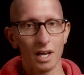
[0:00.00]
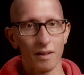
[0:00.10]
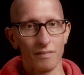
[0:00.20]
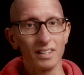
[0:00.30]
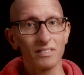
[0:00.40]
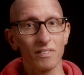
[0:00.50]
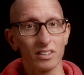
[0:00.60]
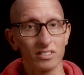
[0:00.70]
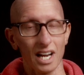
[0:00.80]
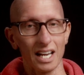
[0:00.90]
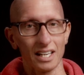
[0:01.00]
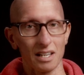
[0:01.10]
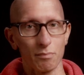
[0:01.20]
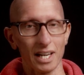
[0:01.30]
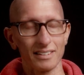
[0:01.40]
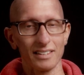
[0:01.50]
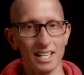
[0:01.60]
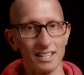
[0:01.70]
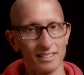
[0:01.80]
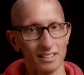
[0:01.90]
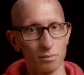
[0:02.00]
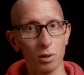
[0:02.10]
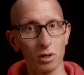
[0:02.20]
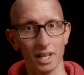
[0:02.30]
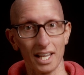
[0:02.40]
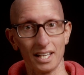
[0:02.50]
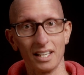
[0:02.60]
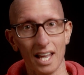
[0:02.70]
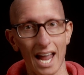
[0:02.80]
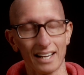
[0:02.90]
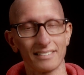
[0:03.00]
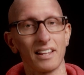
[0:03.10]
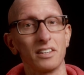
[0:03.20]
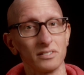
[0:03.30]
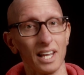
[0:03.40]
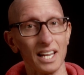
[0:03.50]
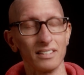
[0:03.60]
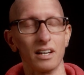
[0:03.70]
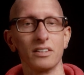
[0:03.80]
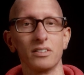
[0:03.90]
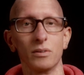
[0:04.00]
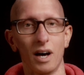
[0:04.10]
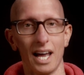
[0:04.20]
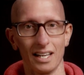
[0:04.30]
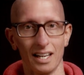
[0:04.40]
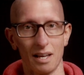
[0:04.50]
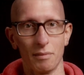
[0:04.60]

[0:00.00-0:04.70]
This functionality makes it easier to pull in external data to our LLM